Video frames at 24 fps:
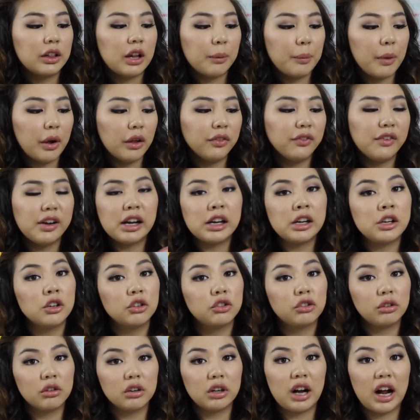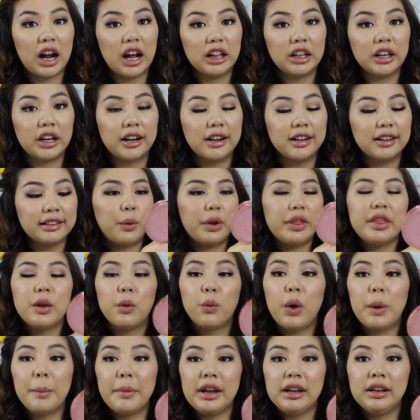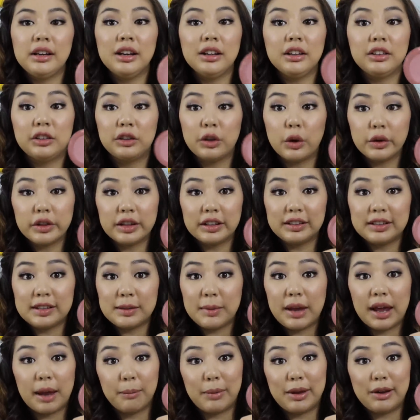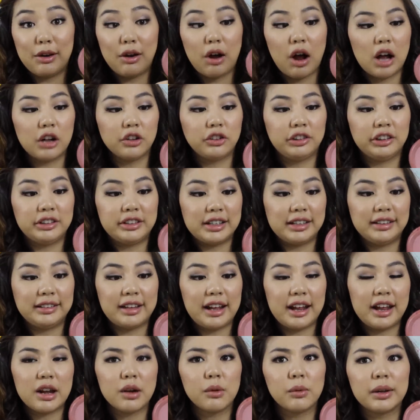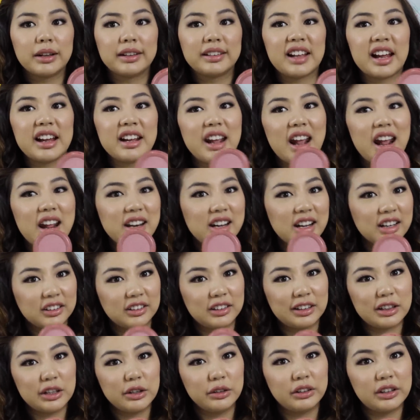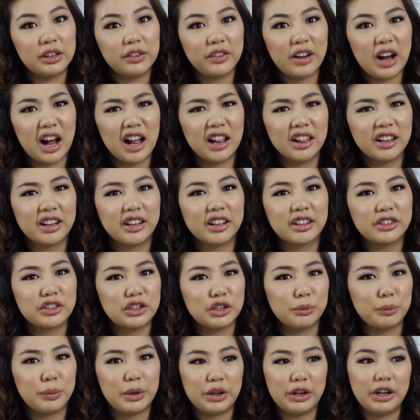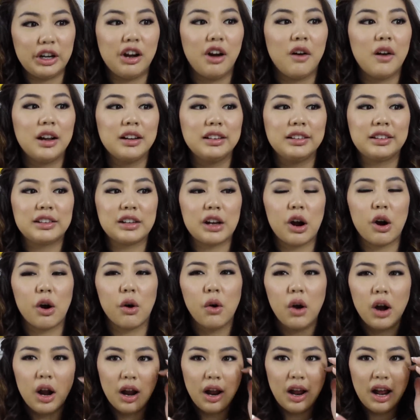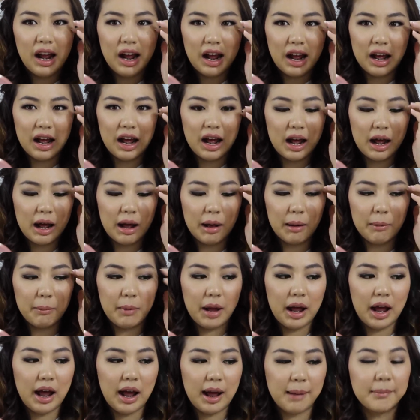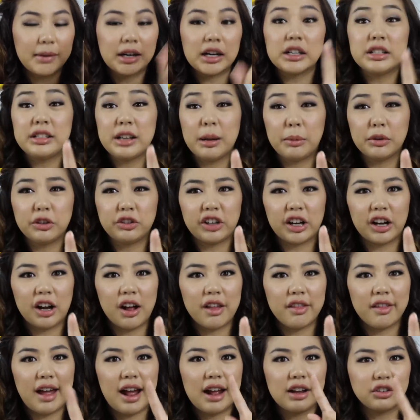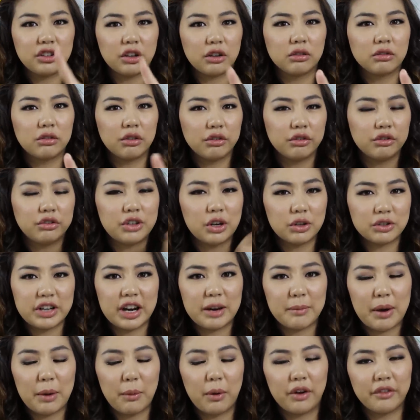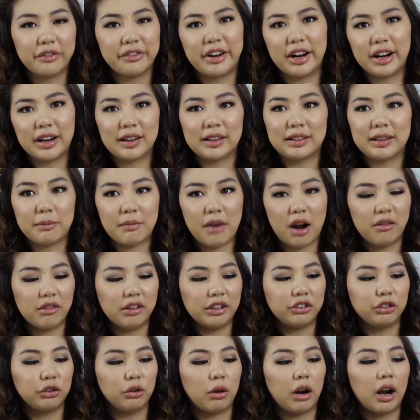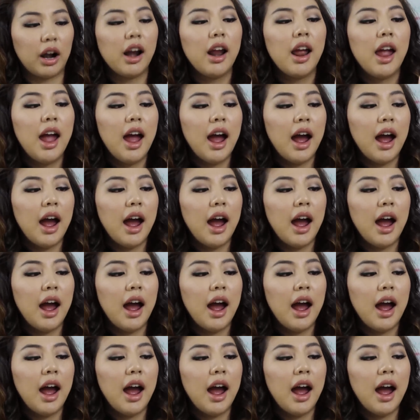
So they're both very neutral colors. When the woman that sold this to me at Beautycon, she did say it was like an exclusive color to Beautycon, so I'm gonna double check on that. Don't take my word for it because I'm not really sure.